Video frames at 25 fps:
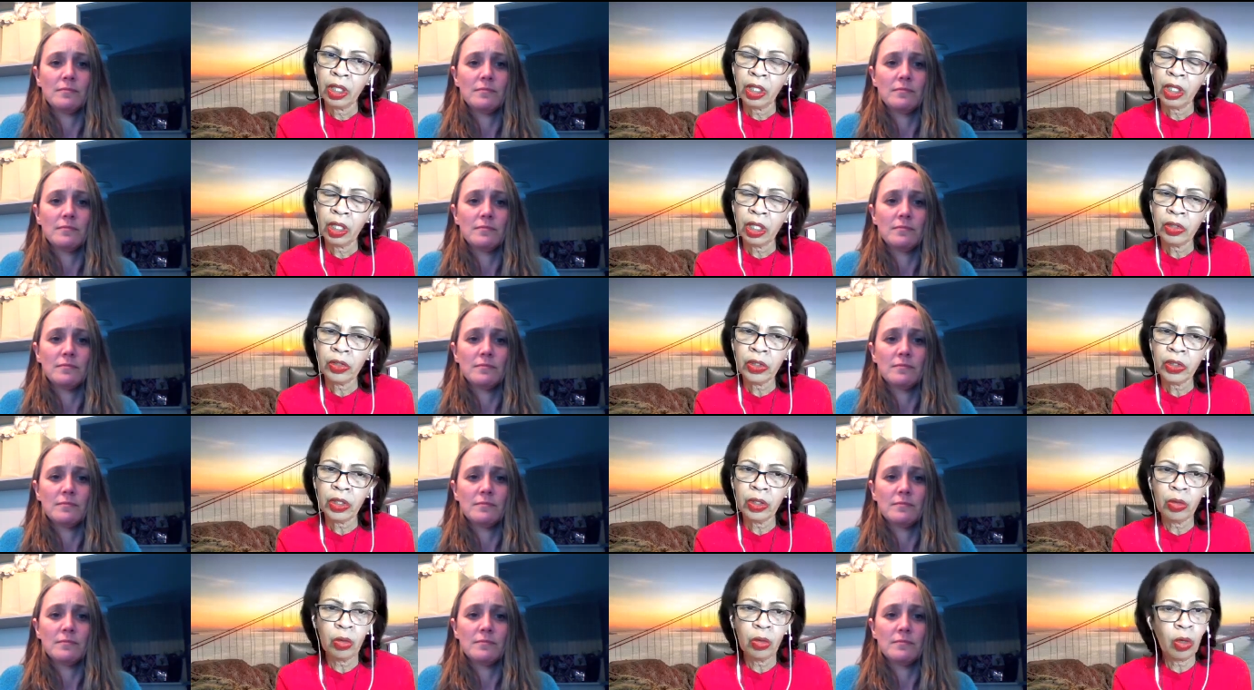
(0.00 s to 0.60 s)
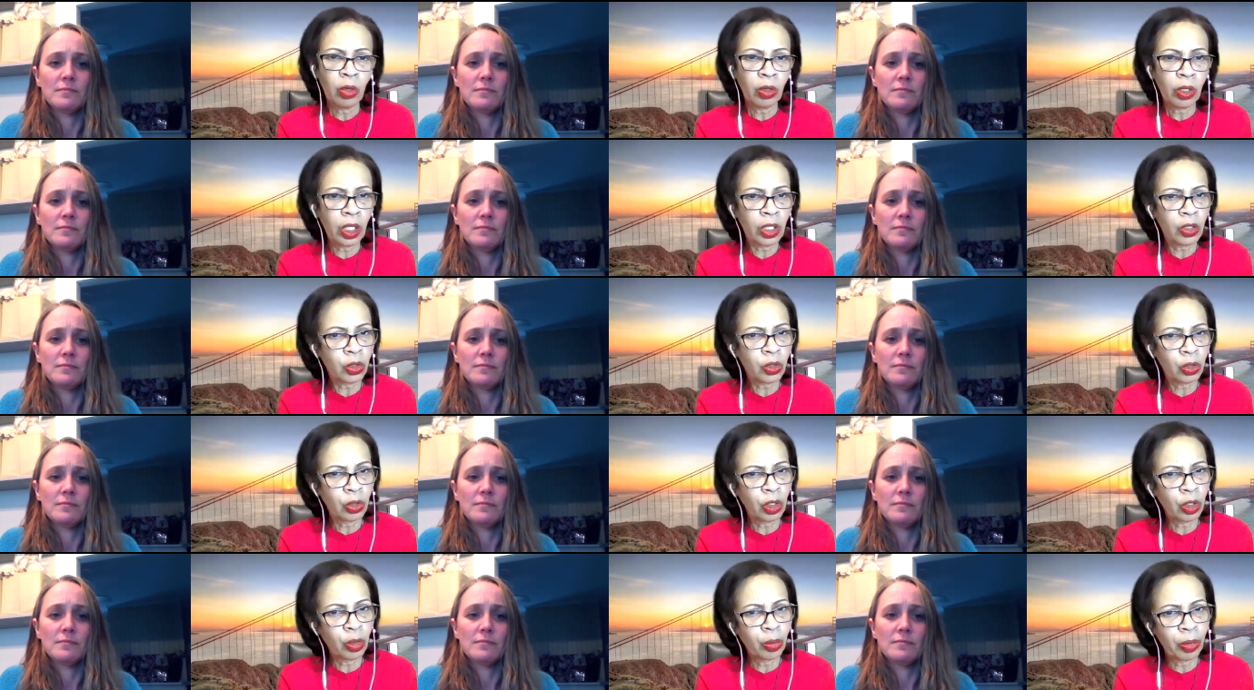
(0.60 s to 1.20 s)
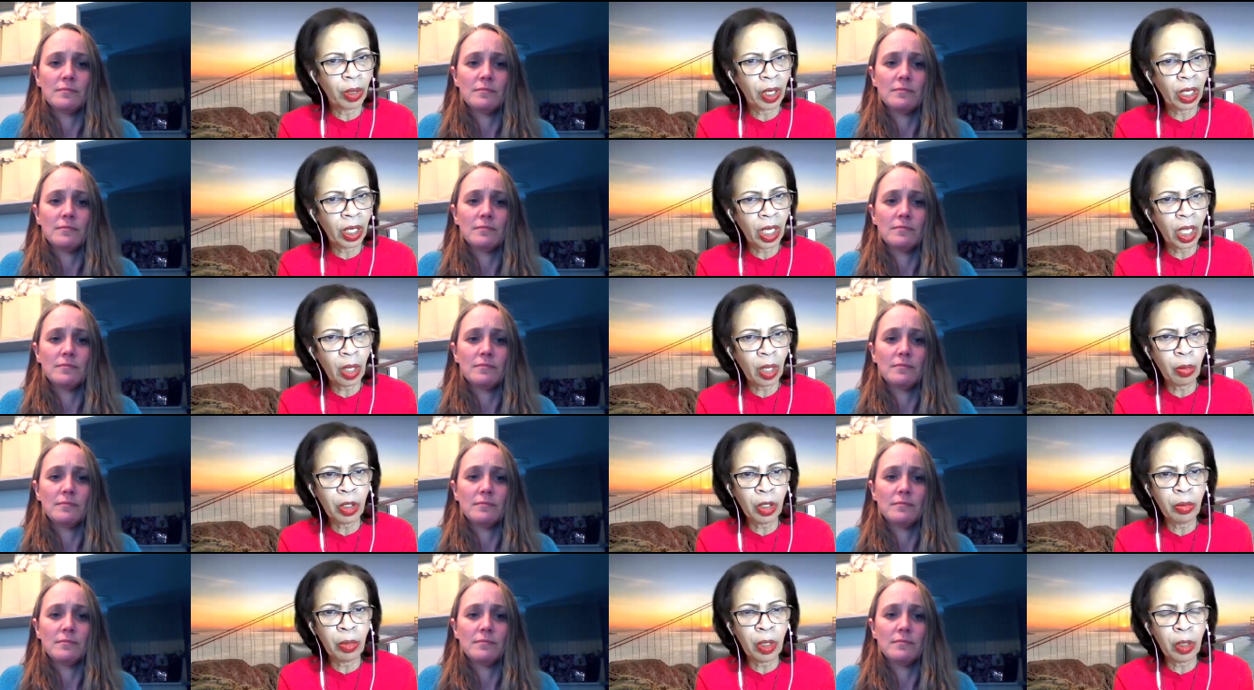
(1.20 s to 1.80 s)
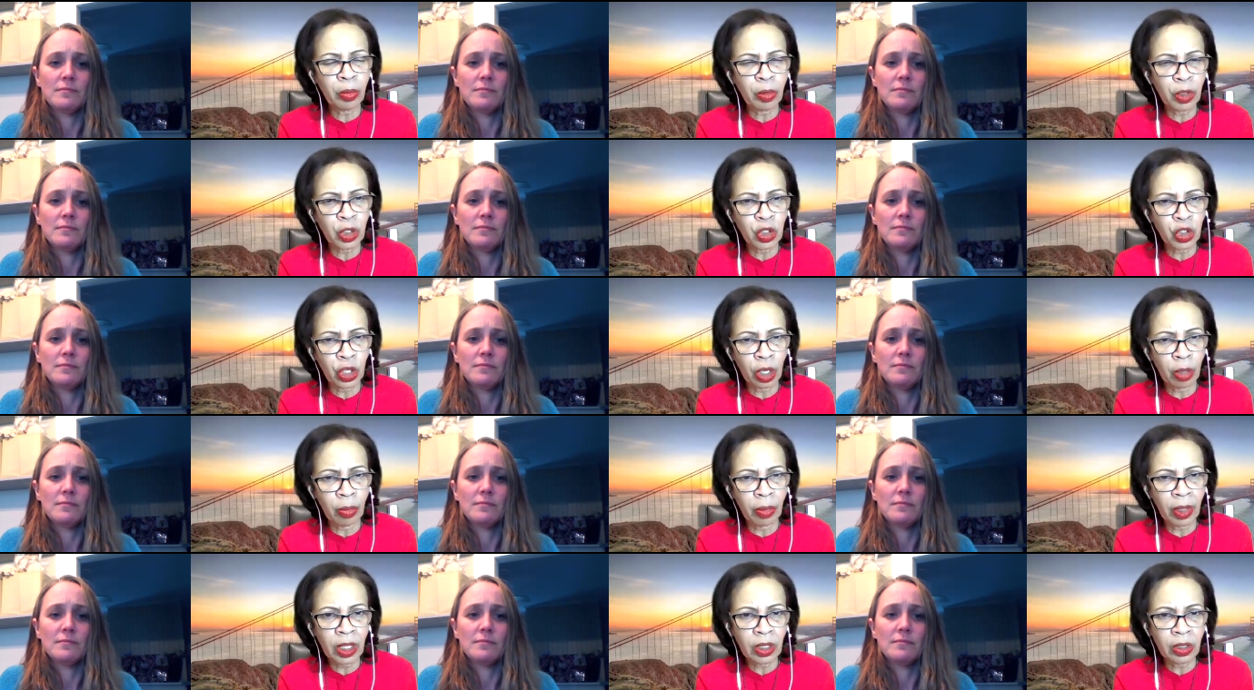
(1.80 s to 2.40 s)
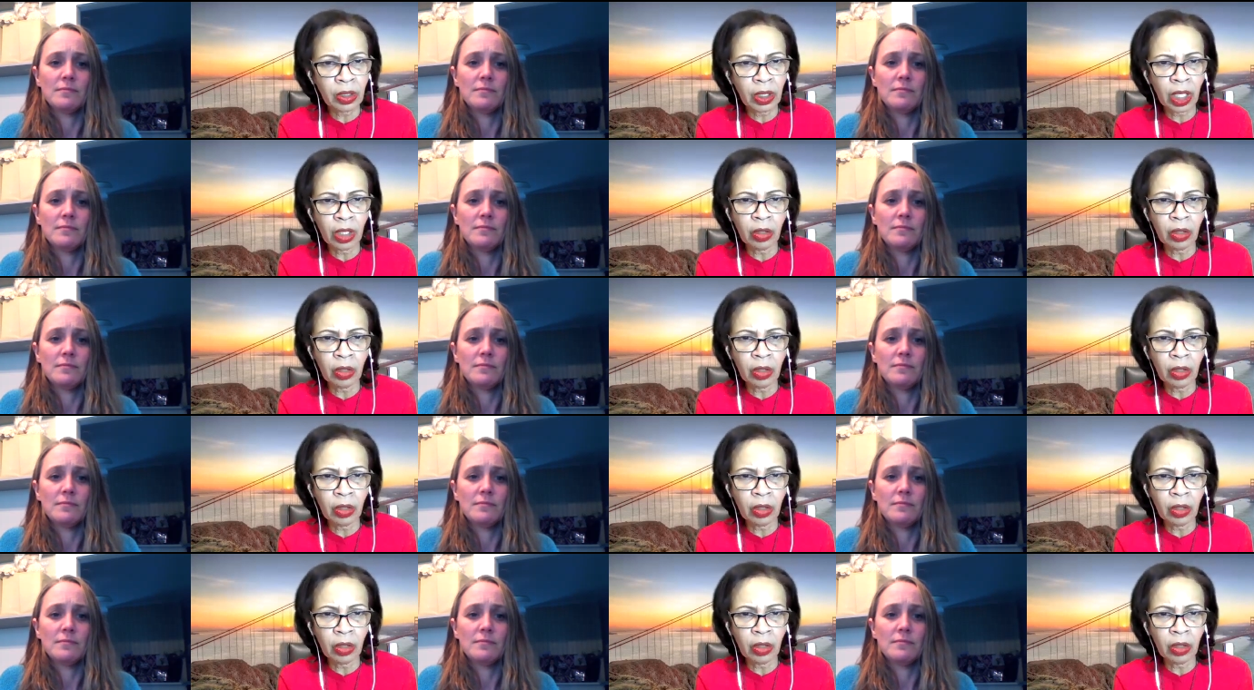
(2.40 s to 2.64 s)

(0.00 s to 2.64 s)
Speaker 1: And I said, oh, that's not bad. I'm in my pajamas.